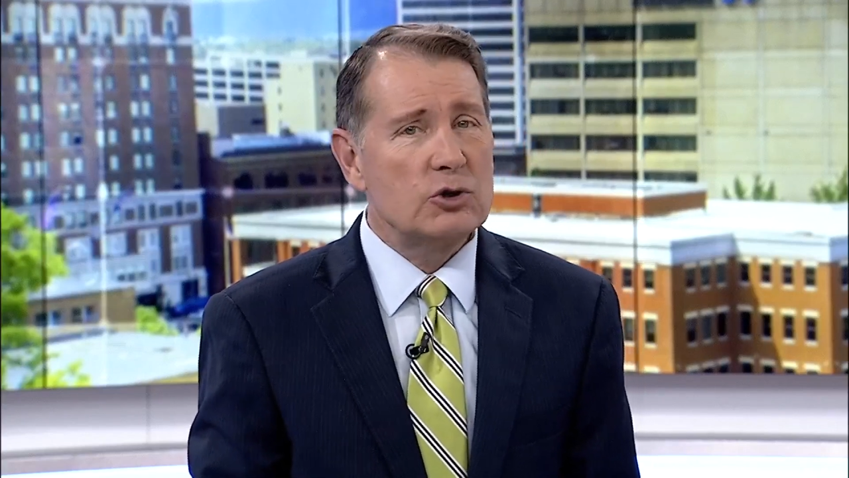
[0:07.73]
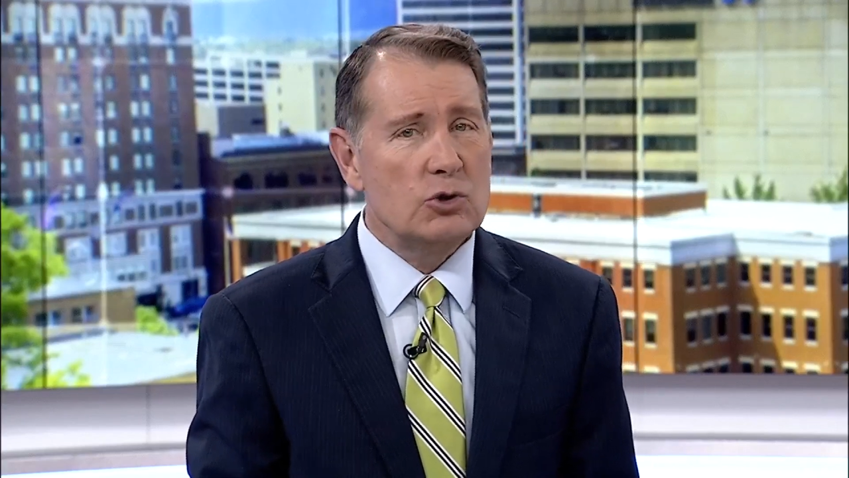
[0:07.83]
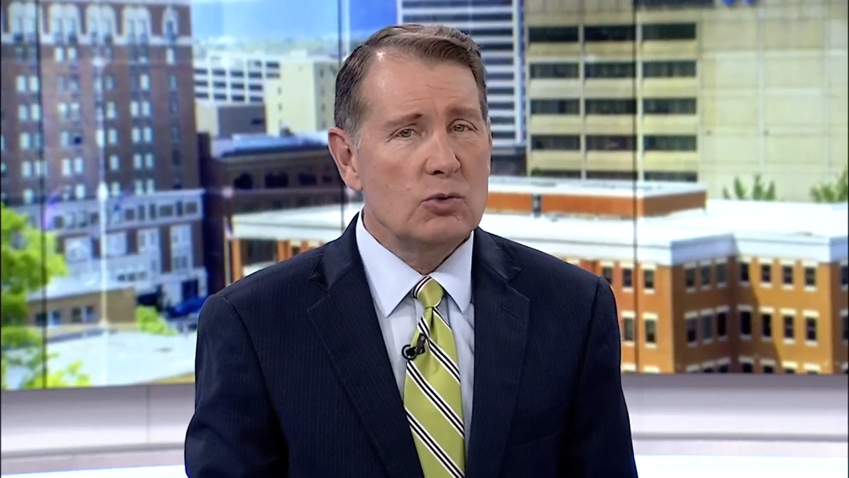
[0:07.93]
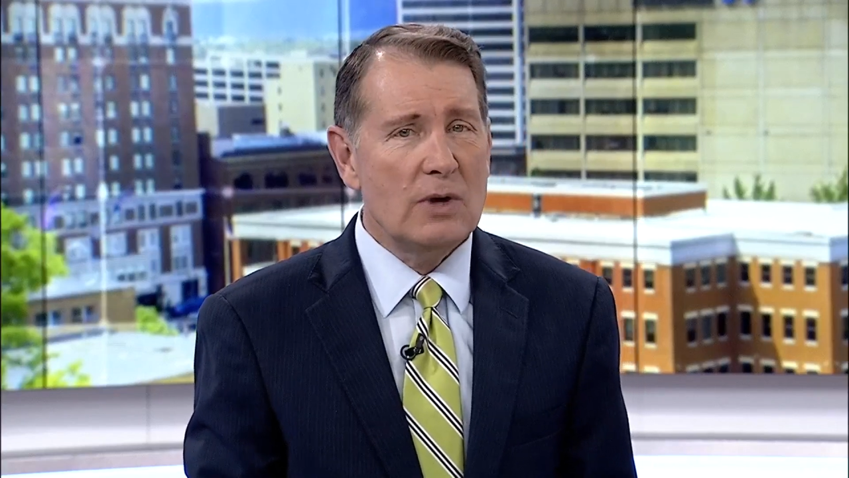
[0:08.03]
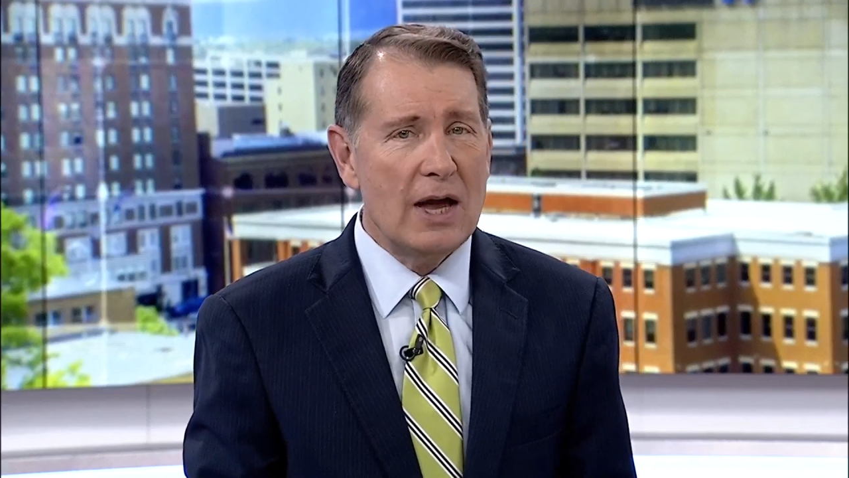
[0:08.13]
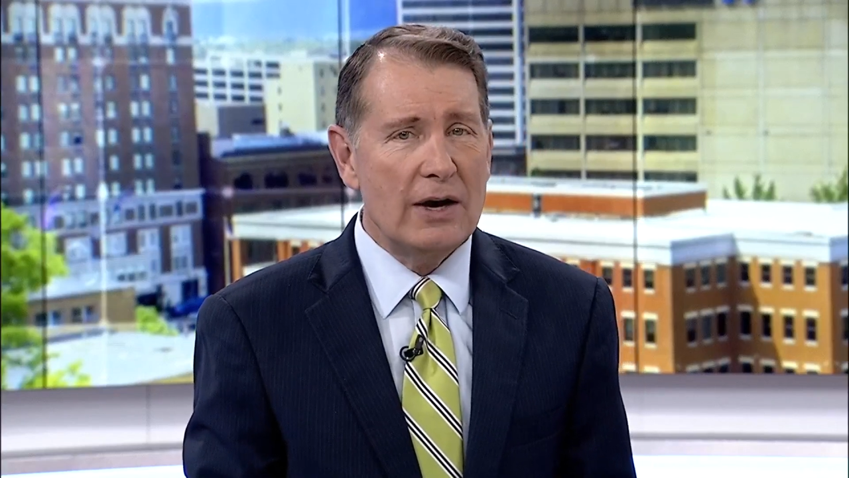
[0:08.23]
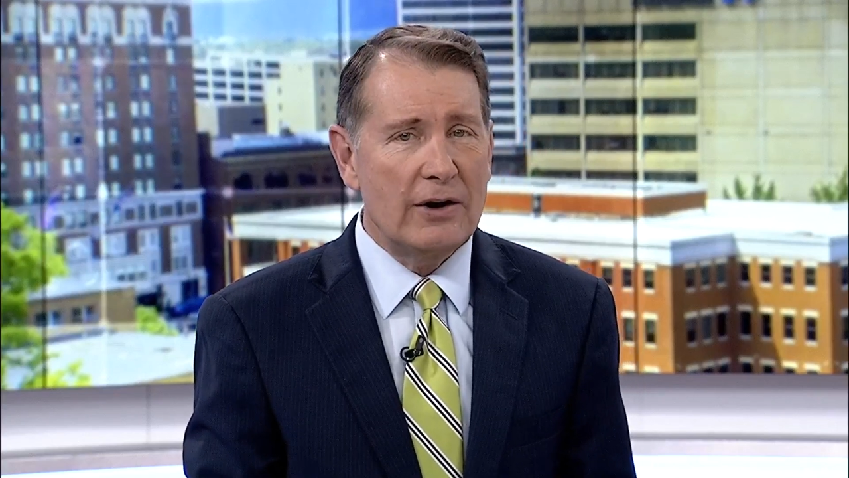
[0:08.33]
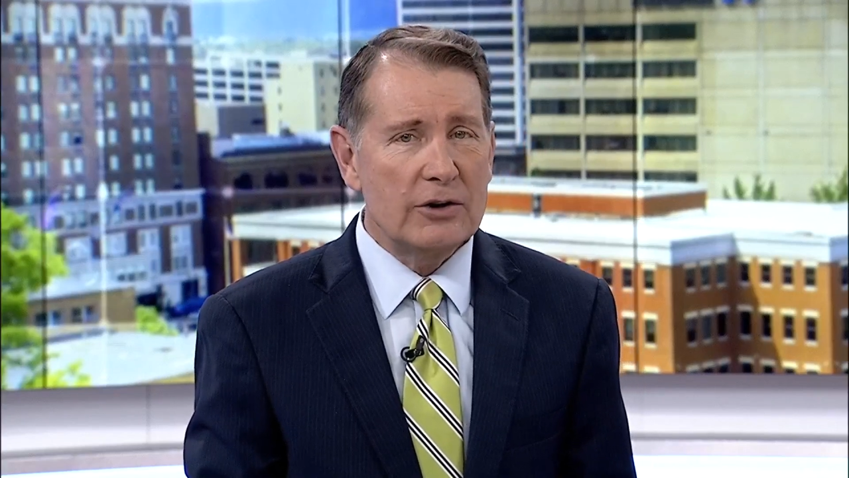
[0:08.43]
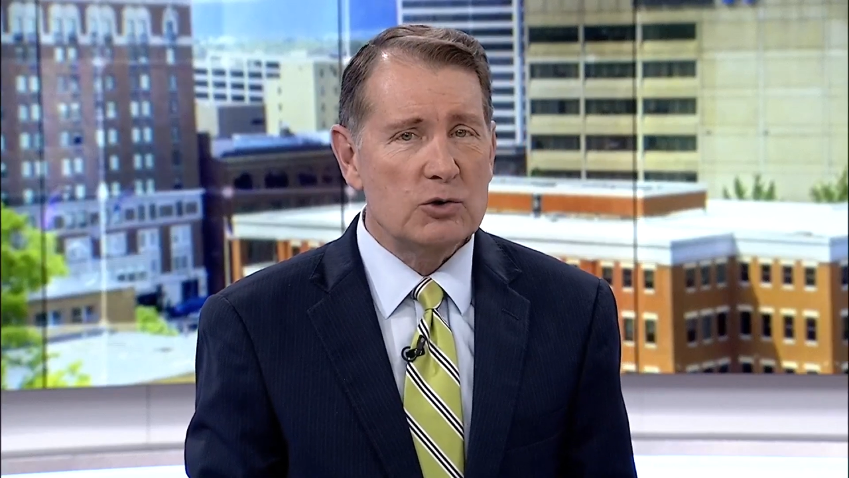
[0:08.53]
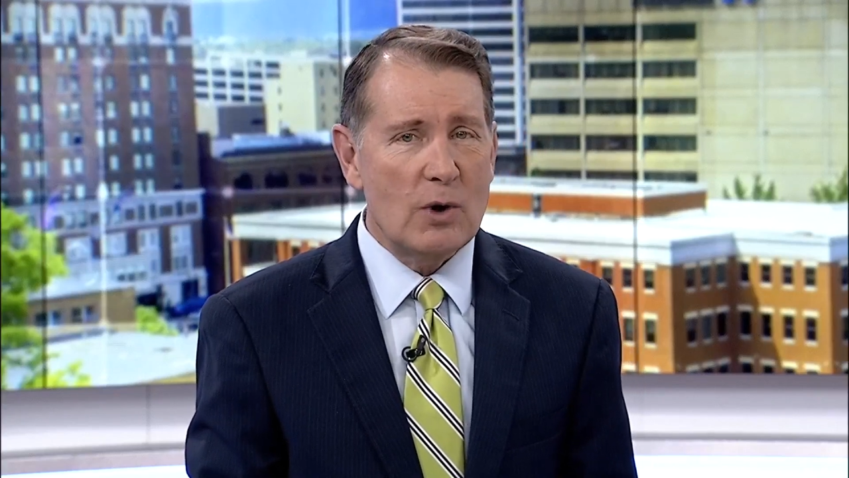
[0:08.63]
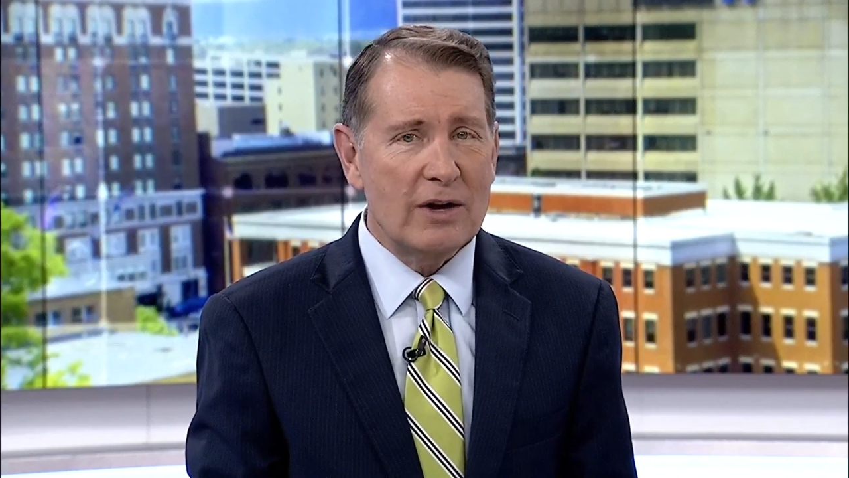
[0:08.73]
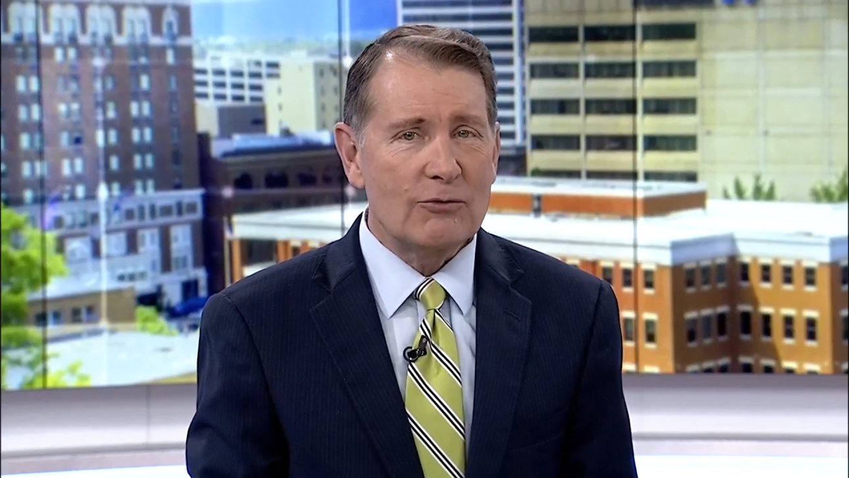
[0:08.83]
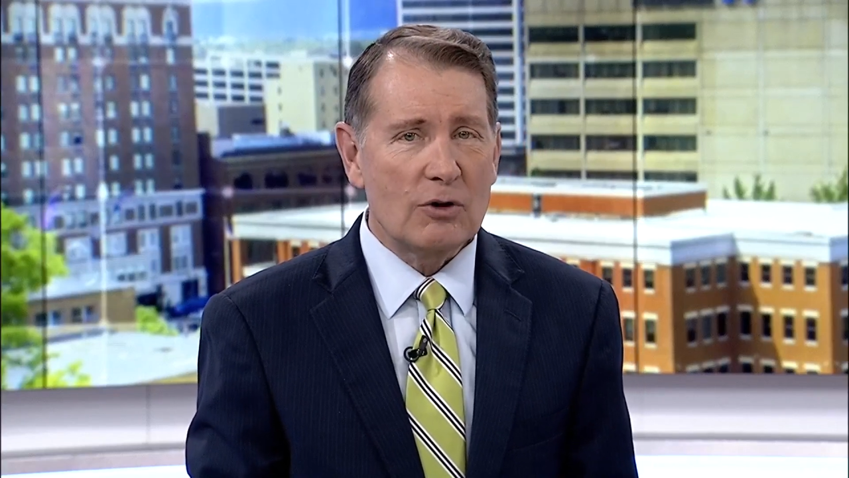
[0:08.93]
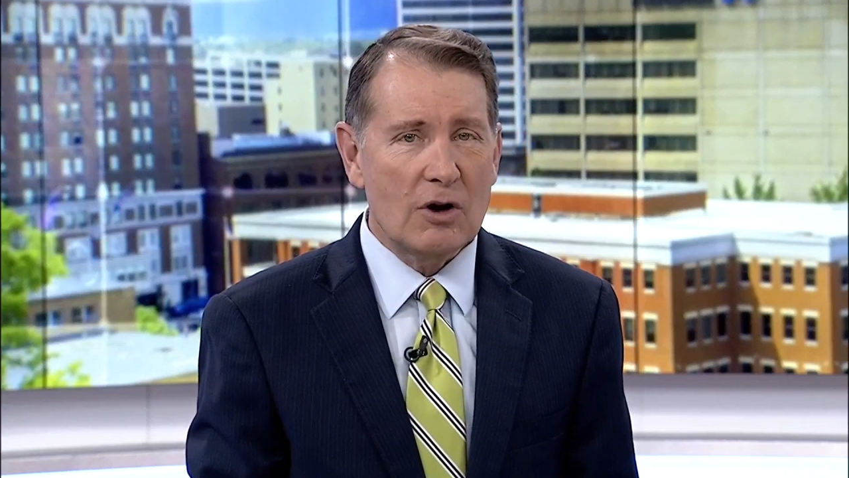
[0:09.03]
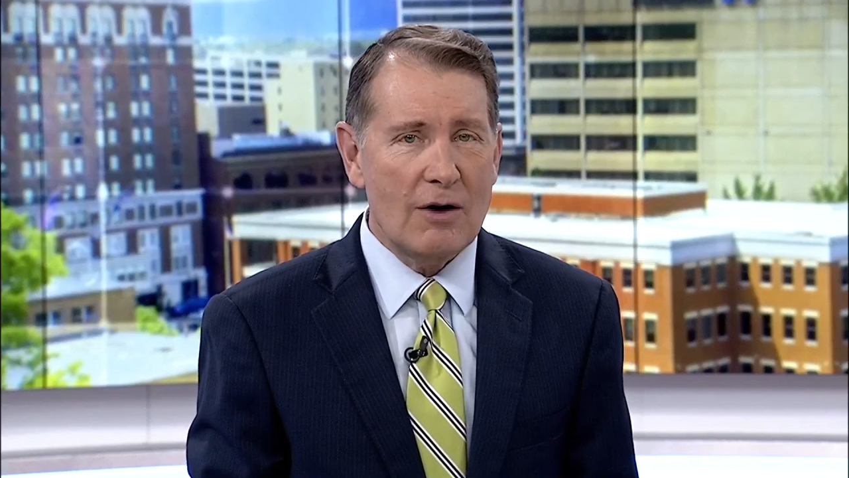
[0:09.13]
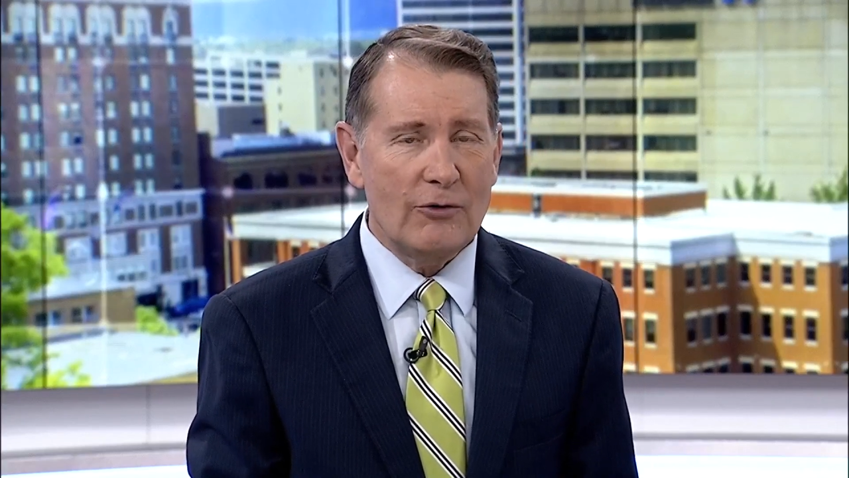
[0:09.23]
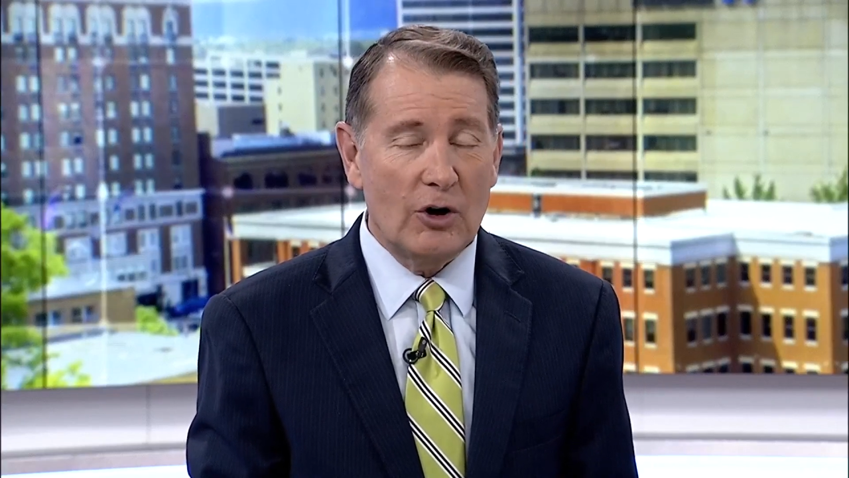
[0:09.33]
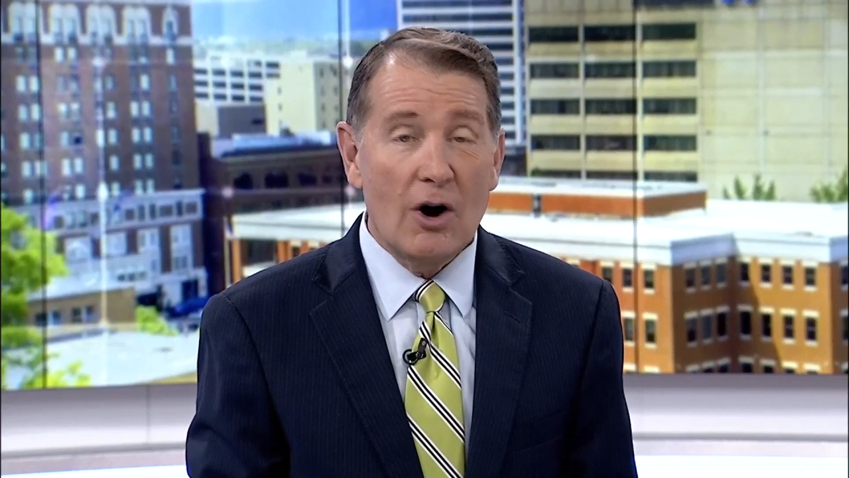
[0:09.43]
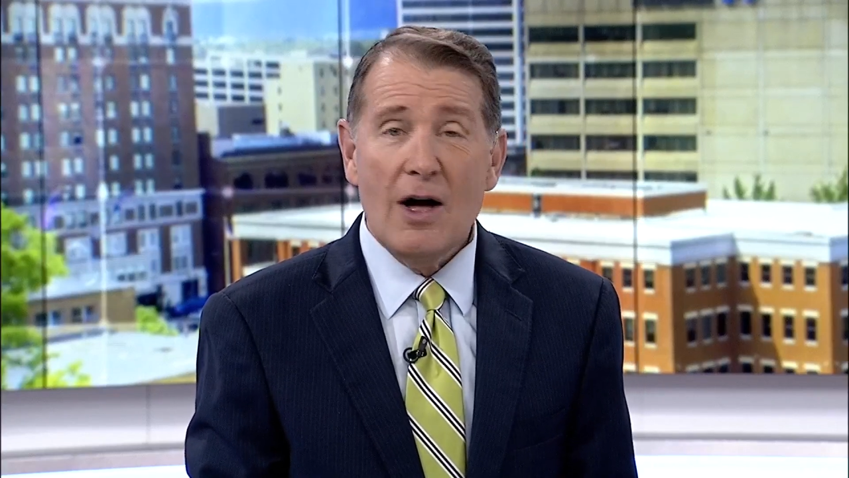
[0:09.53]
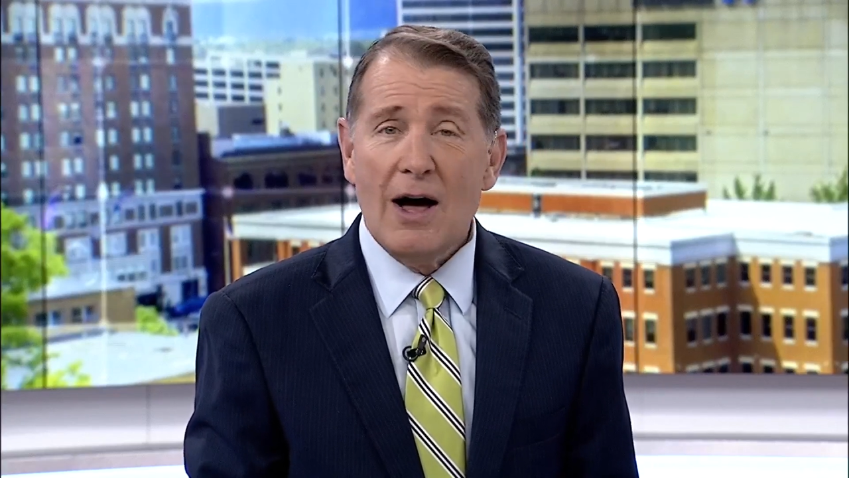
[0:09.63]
two candidates running for governor